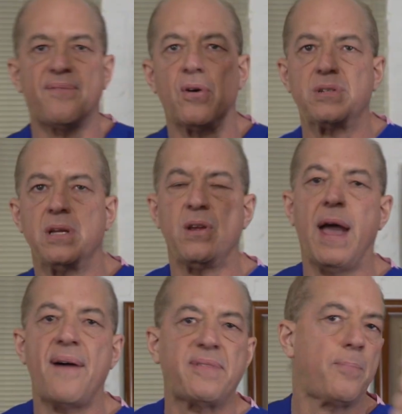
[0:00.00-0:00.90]
version, you
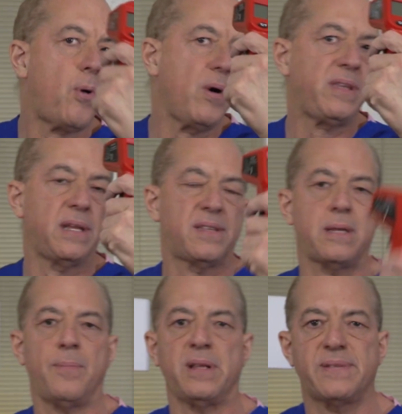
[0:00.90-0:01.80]
have to point it at
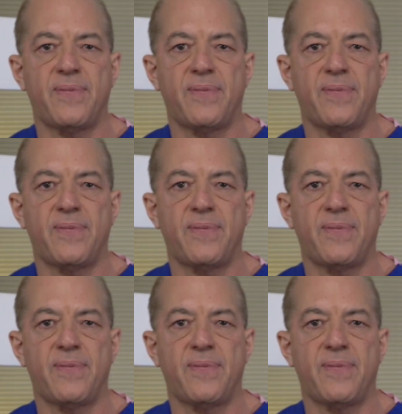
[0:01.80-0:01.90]
somebody's